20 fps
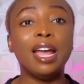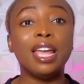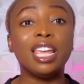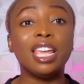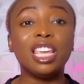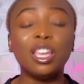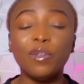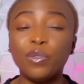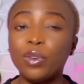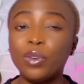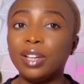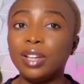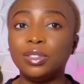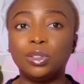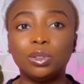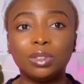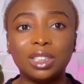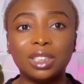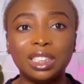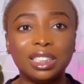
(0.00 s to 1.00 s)
If you're into
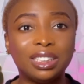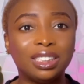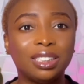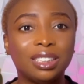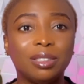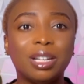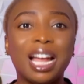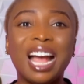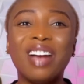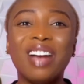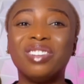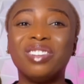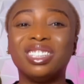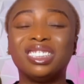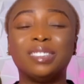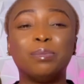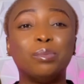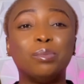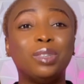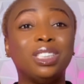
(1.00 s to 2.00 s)
kitchen, have as
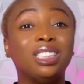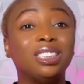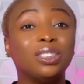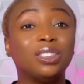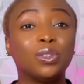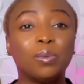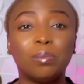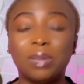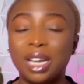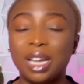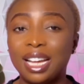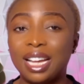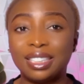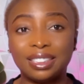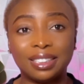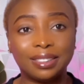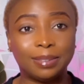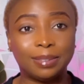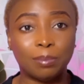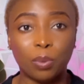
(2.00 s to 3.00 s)
many suppliers
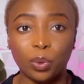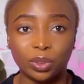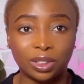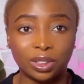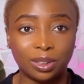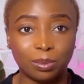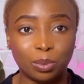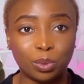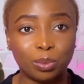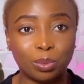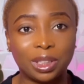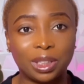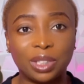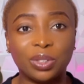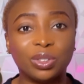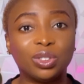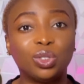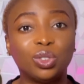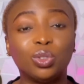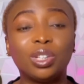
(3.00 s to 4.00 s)
as possible,
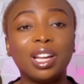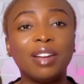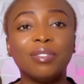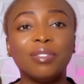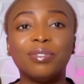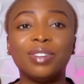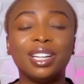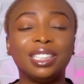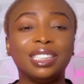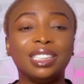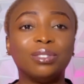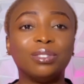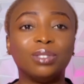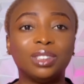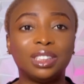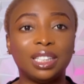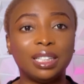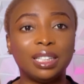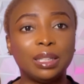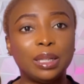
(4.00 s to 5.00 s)
because you can't find
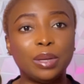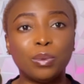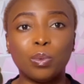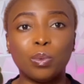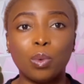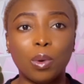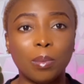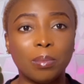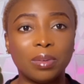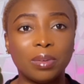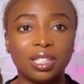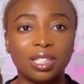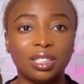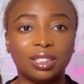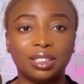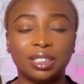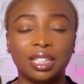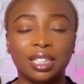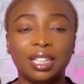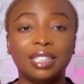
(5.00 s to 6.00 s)
everything in one place.
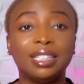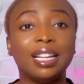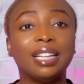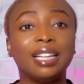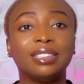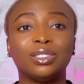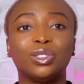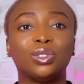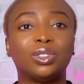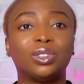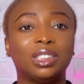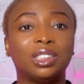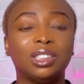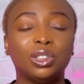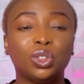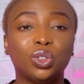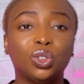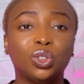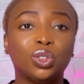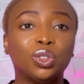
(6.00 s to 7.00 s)
That's just it. You
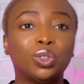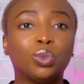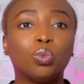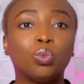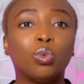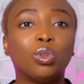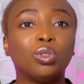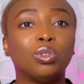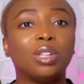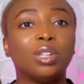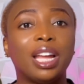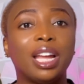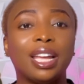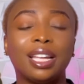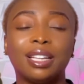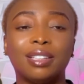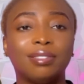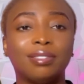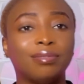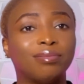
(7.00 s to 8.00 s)
just want to like
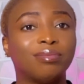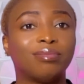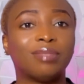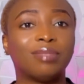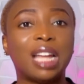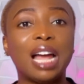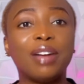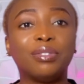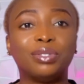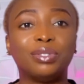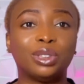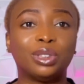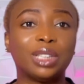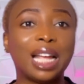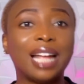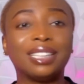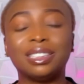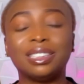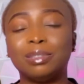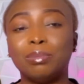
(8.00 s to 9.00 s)
have
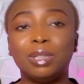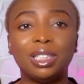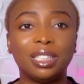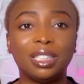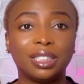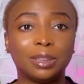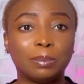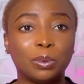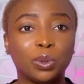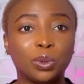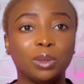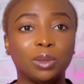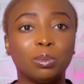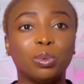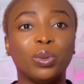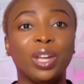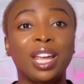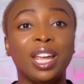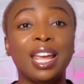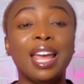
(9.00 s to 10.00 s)
as many as possible.
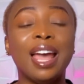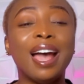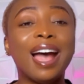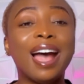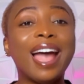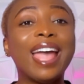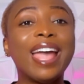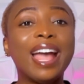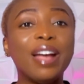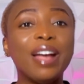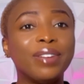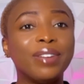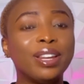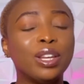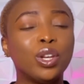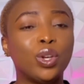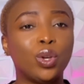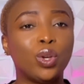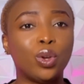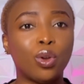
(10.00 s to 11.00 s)
I have a
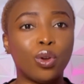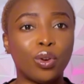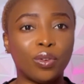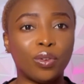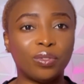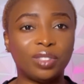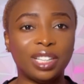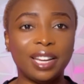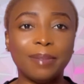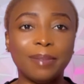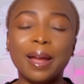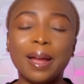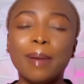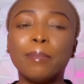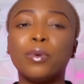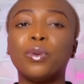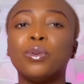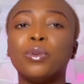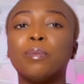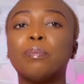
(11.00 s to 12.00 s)
lot of them. I'm
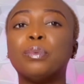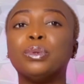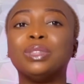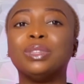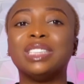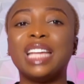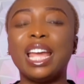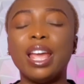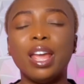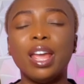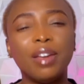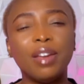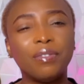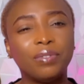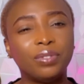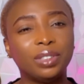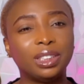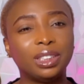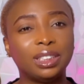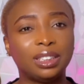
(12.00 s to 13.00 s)
going to put
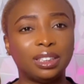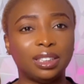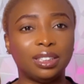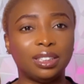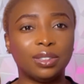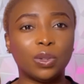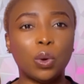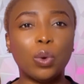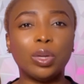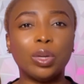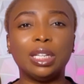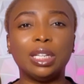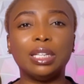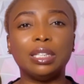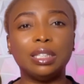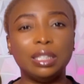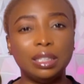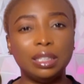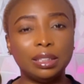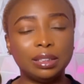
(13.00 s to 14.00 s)
everything on a
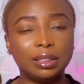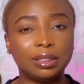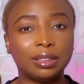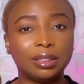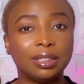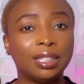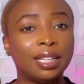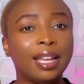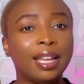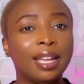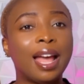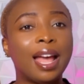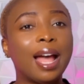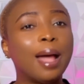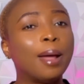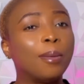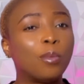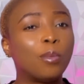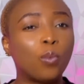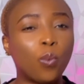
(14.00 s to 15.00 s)
list,
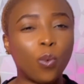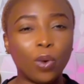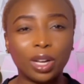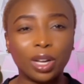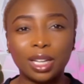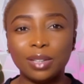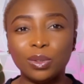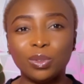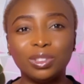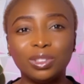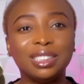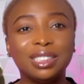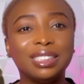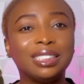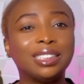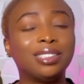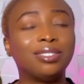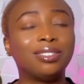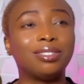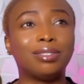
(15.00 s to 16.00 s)
I'm working on this
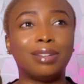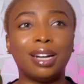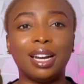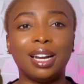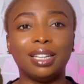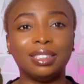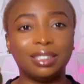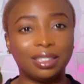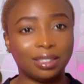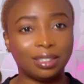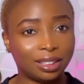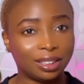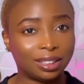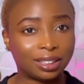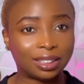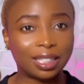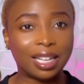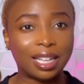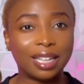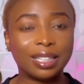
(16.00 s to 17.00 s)
grand list,
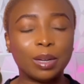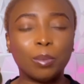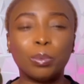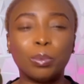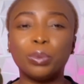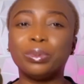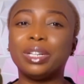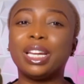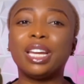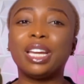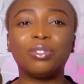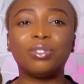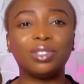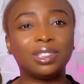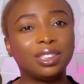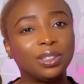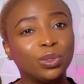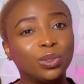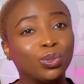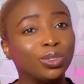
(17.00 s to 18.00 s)
and I'll put
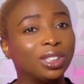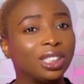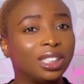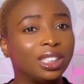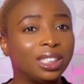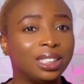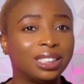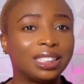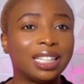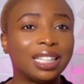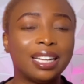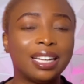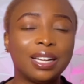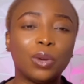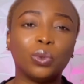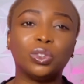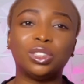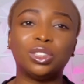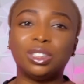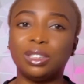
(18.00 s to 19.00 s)
everything on the list and I'll
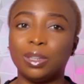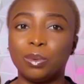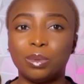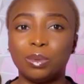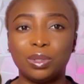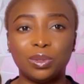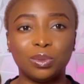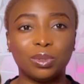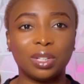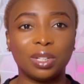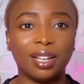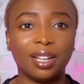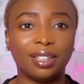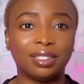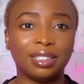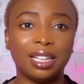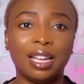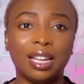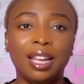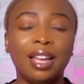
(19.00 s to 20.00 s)
share with you guys.
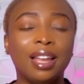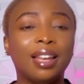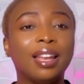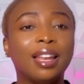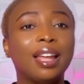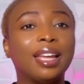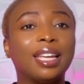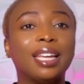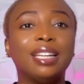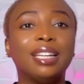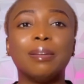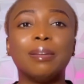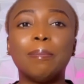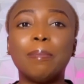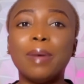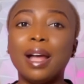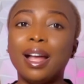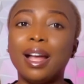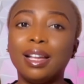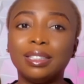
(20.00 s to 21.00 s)
Like in the
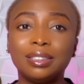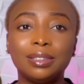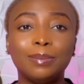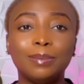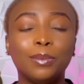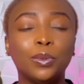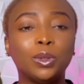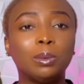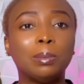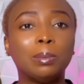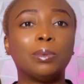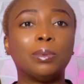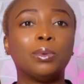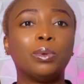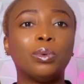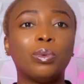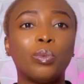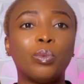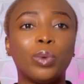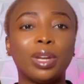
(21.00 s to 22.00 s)
past, most people,
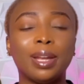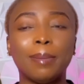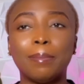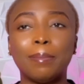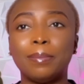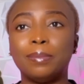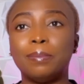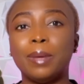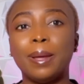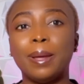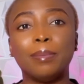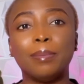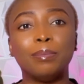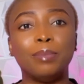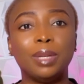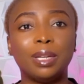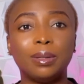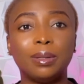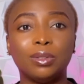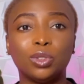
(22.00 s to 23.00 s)
when I
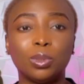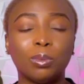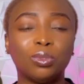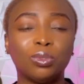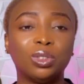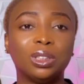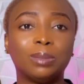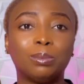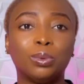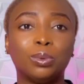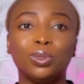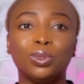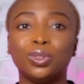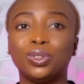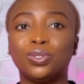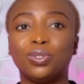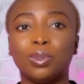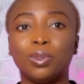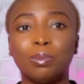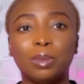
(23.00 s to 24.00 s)
make some of these products
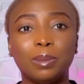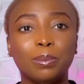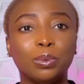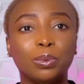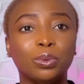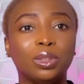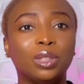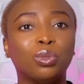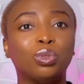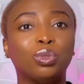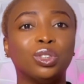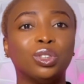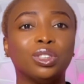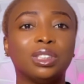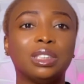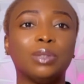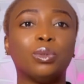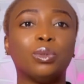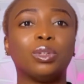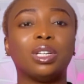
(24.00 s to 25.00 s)
for people, they will just say,
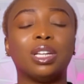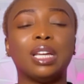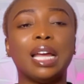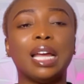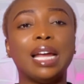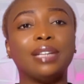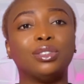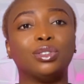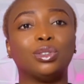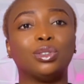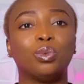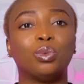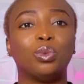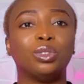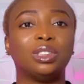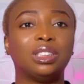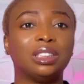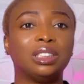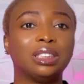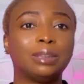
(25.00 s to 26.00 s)
okay, I just want
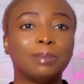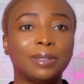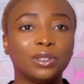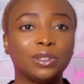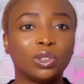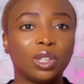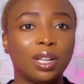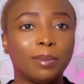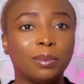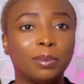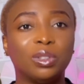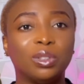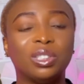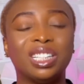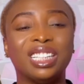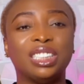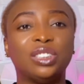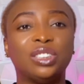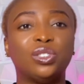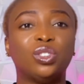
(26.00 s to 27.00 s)
this particular product that
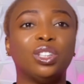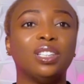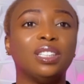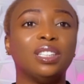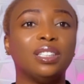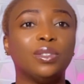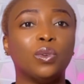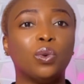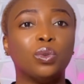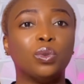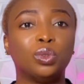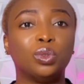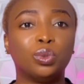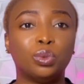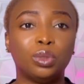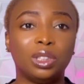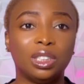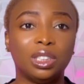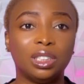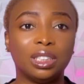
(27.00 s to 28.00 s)
is trending on
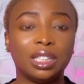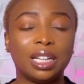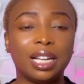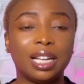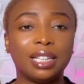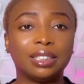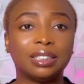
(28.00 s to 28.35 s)
doing as